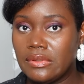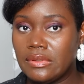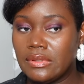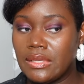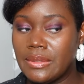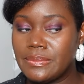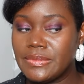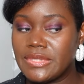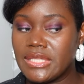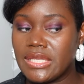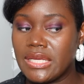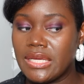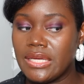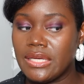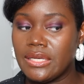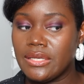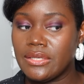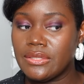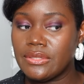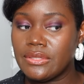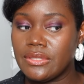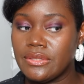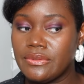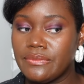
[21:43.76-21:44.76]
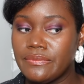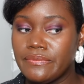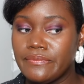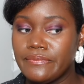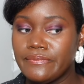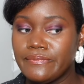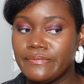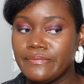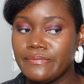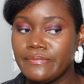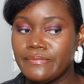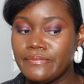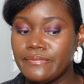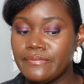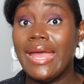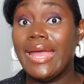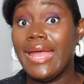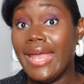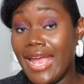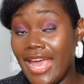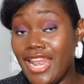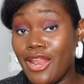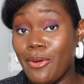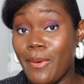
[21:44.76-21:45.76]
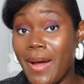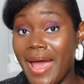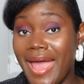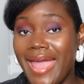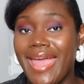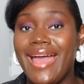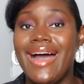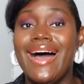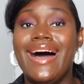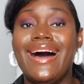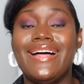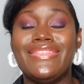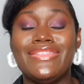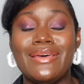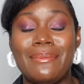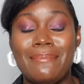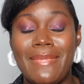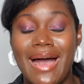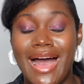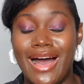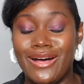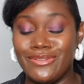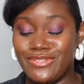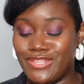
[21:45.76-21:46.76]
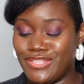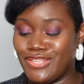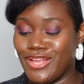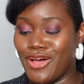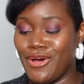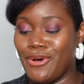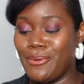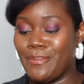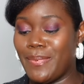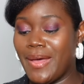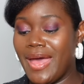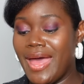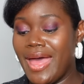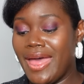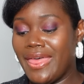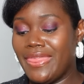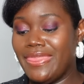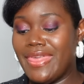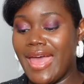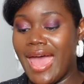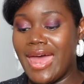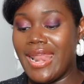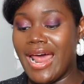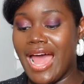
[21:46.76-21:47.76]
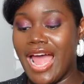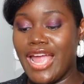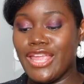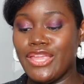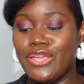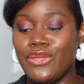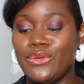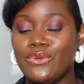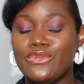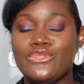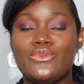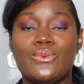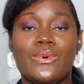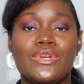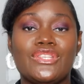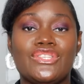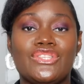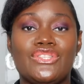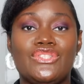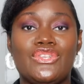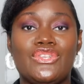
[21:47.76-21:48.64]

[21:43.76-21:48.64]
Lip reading: I'm scared. Anyway, the mild soap that I used was